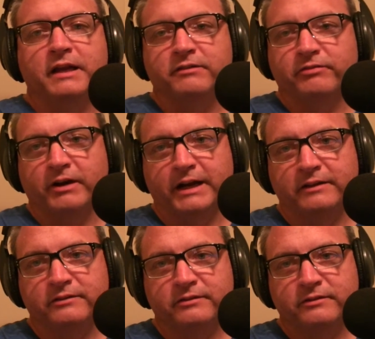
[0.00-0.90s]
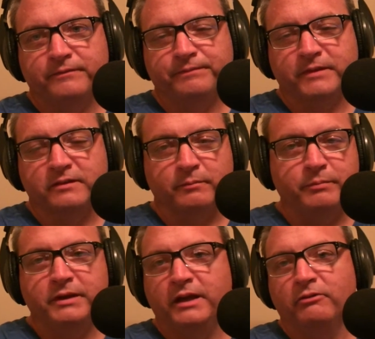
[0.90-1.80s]
in France. It's a
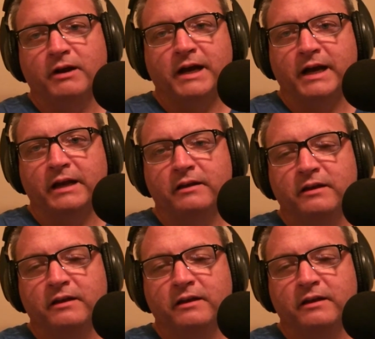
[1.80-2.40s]
big ride.